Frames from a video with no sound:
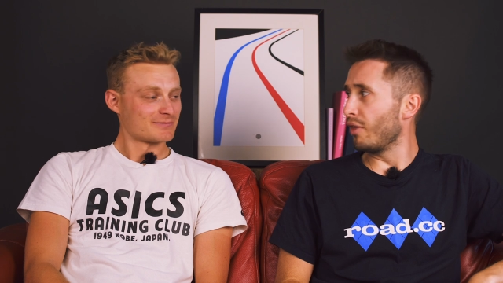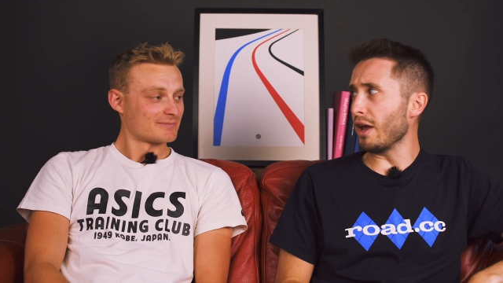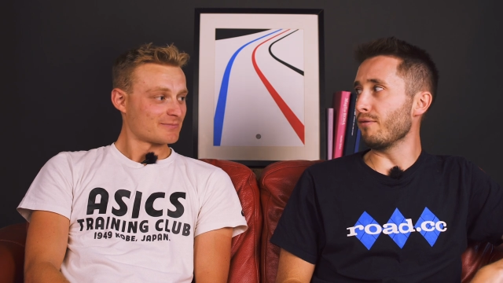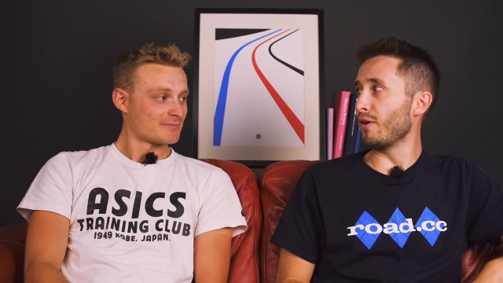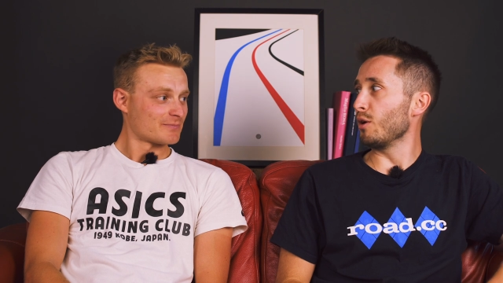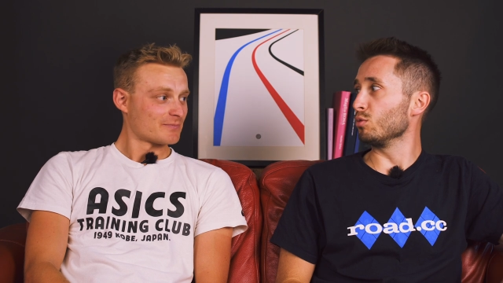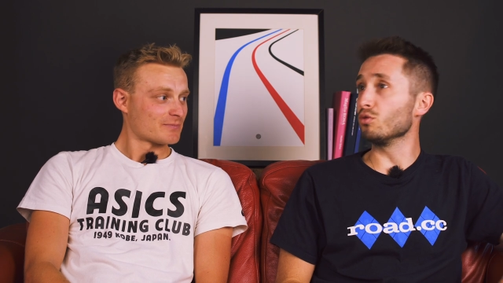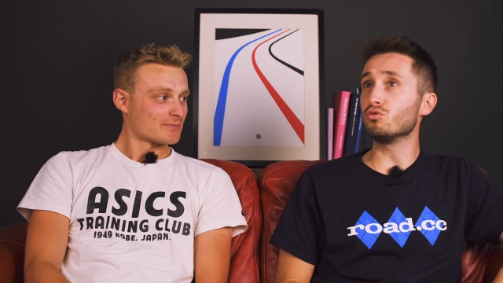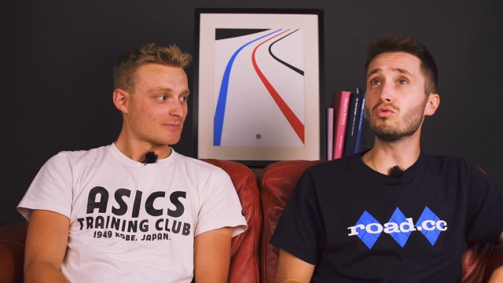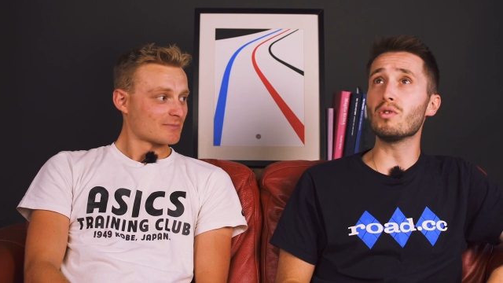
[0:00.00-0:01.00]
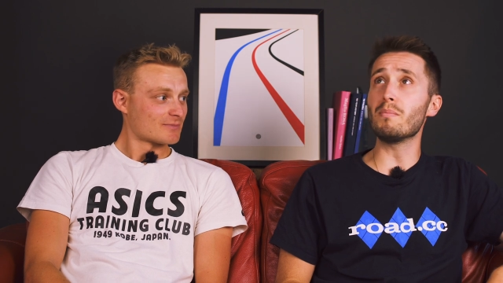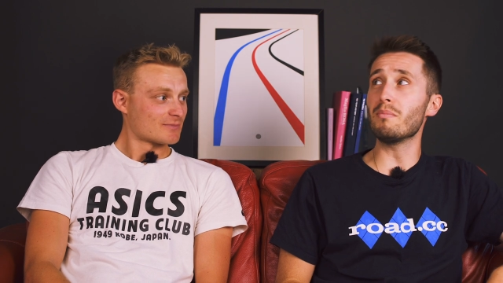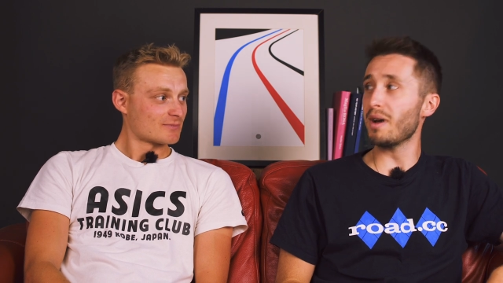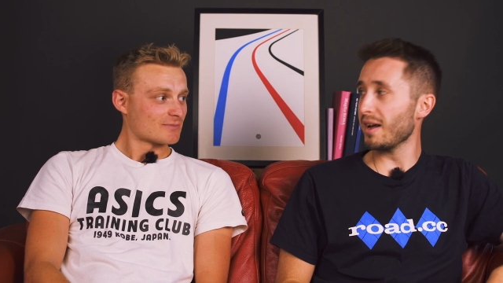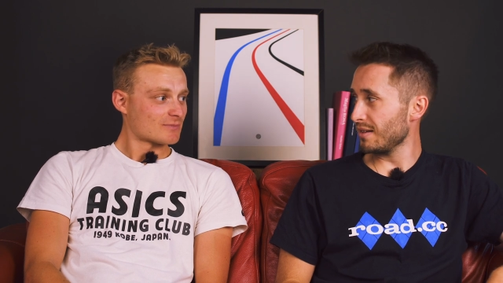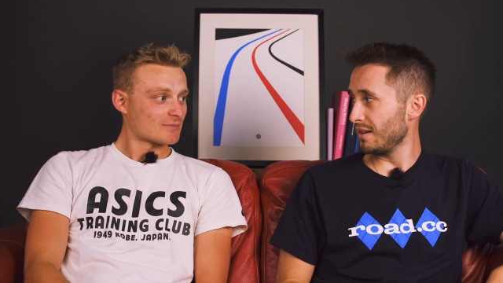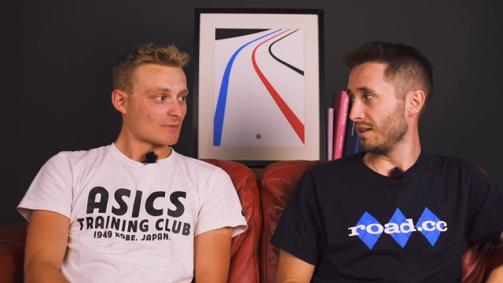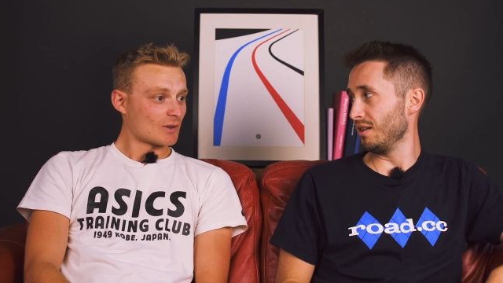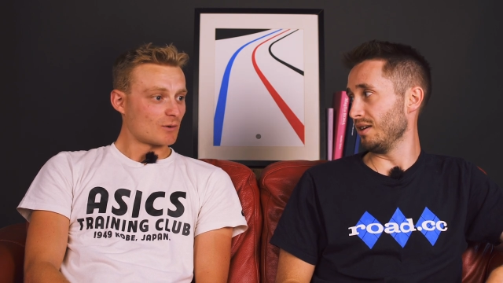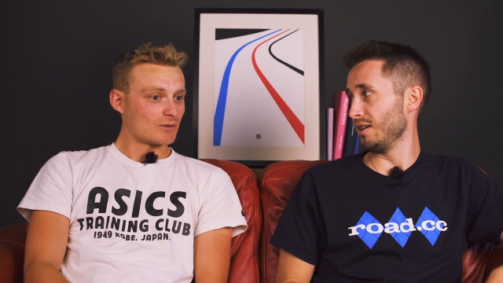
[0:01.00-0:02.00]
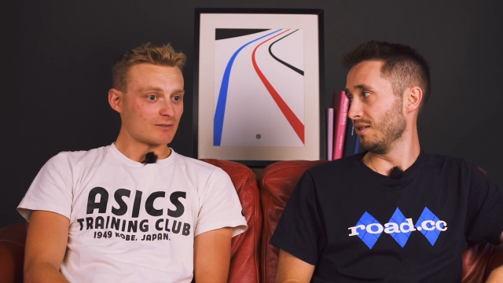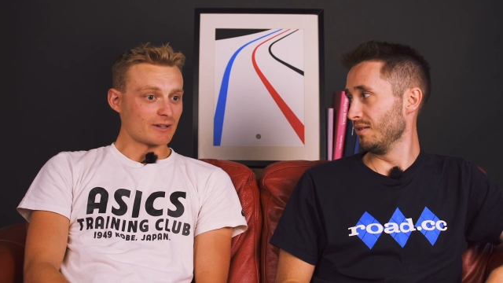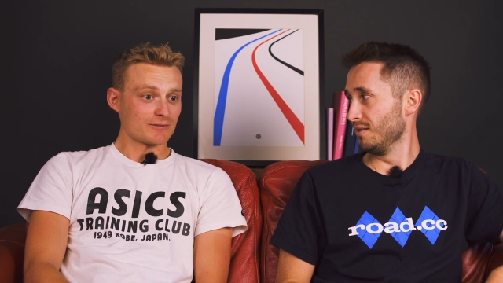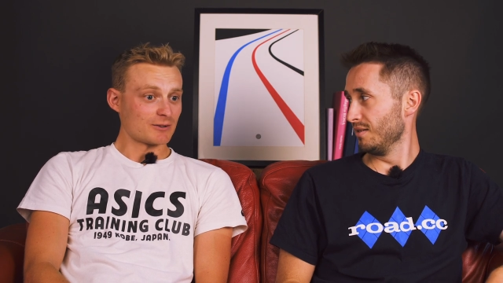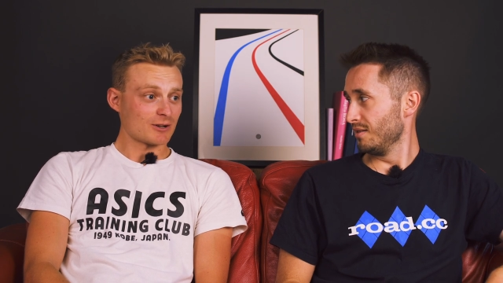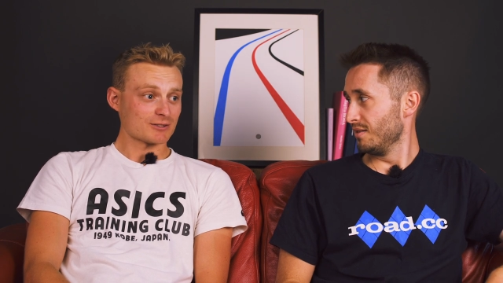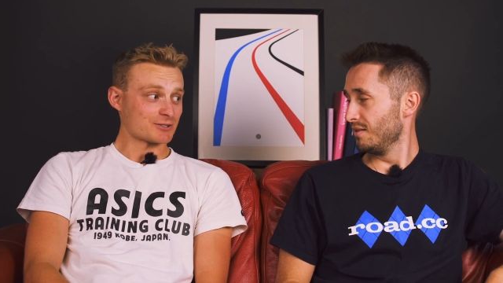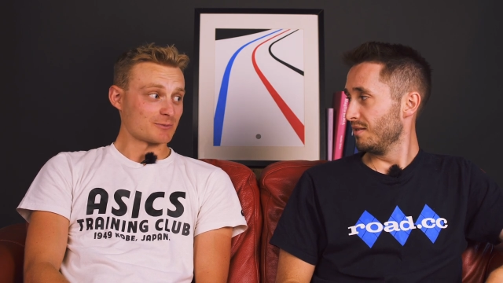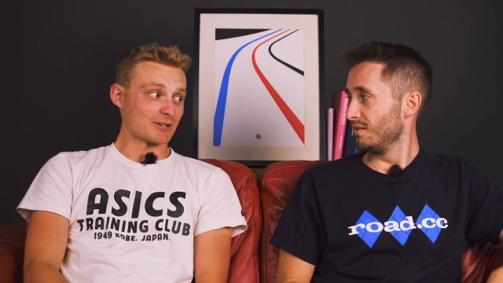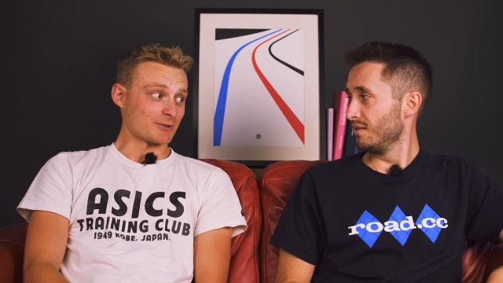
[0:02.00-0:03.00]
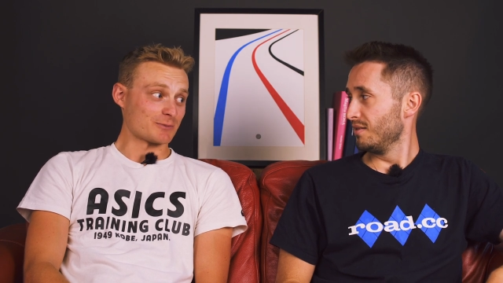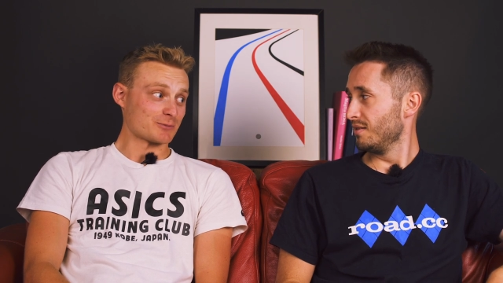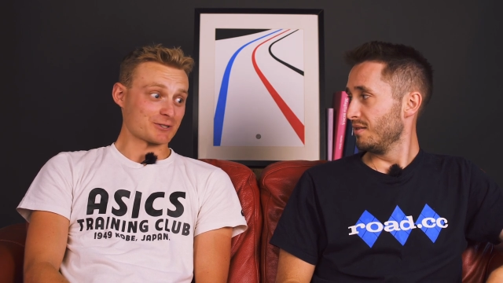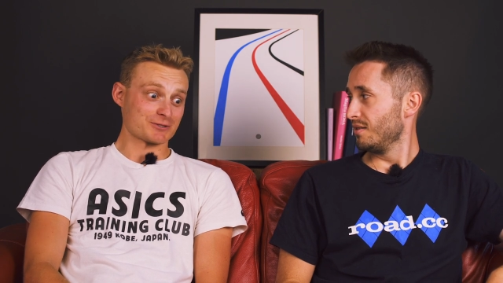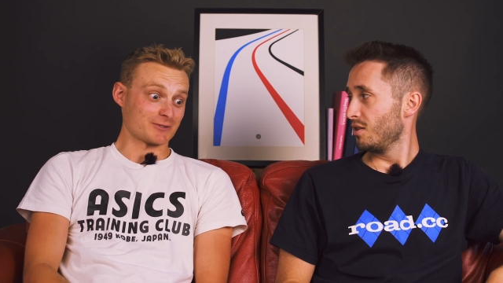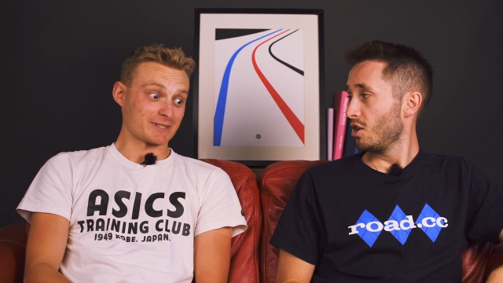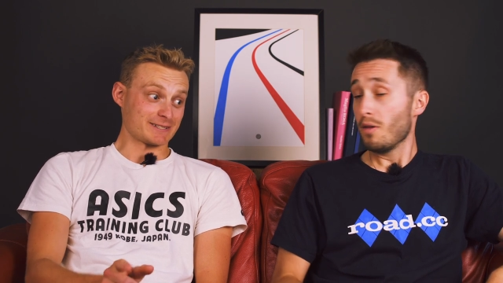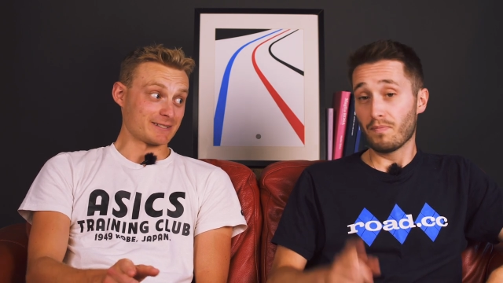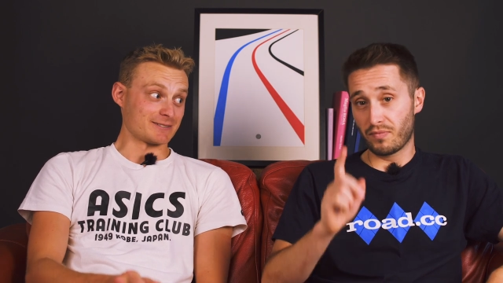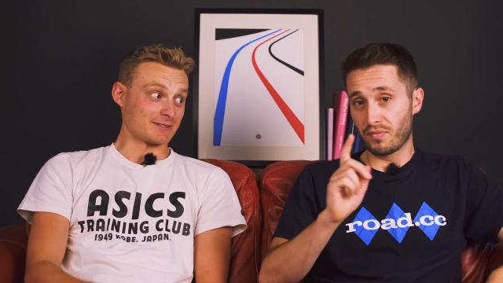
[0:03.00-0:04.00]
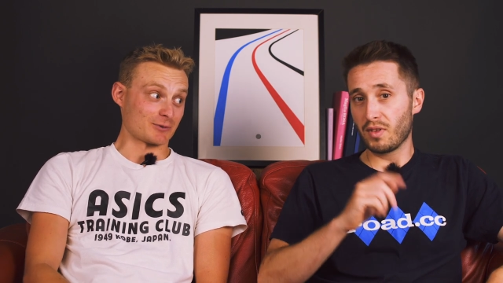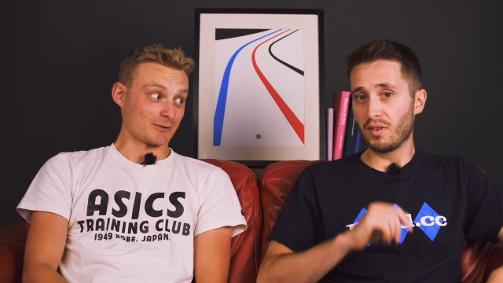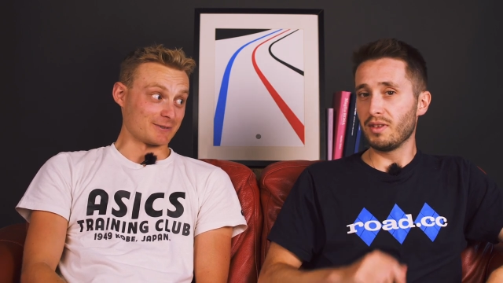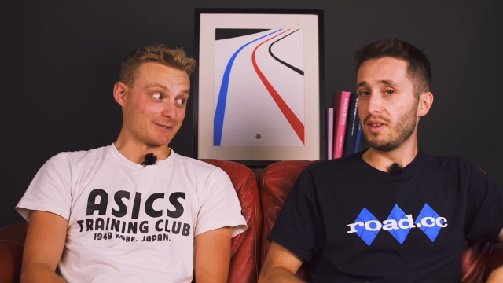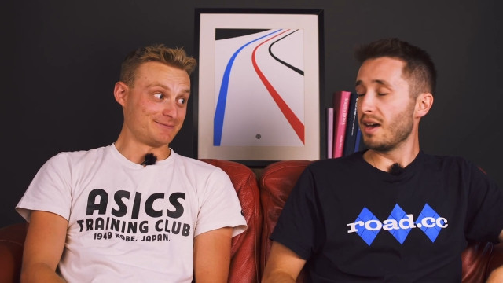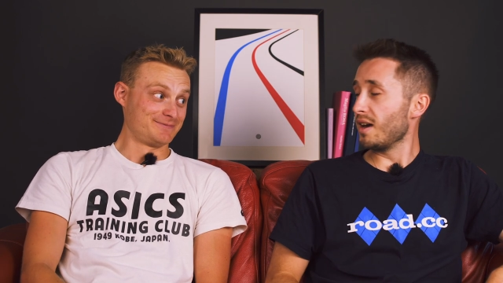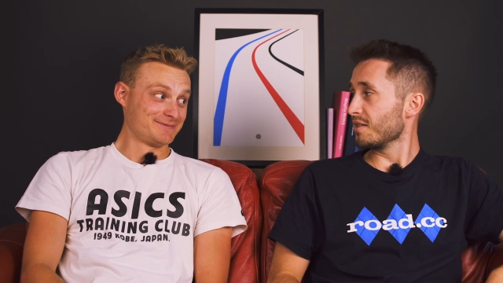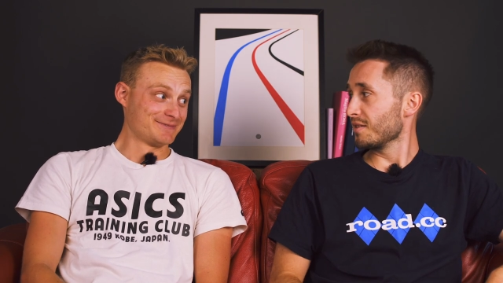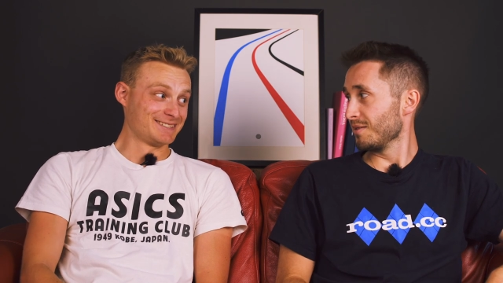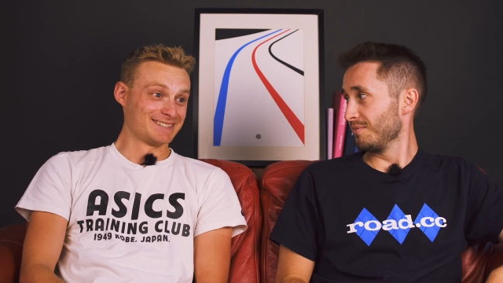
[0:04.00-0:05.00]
Speaker 1: they failed dramatically.
Speaker 2: If you ask Shimano, I'm pretty sure this isn't a problem. Yes.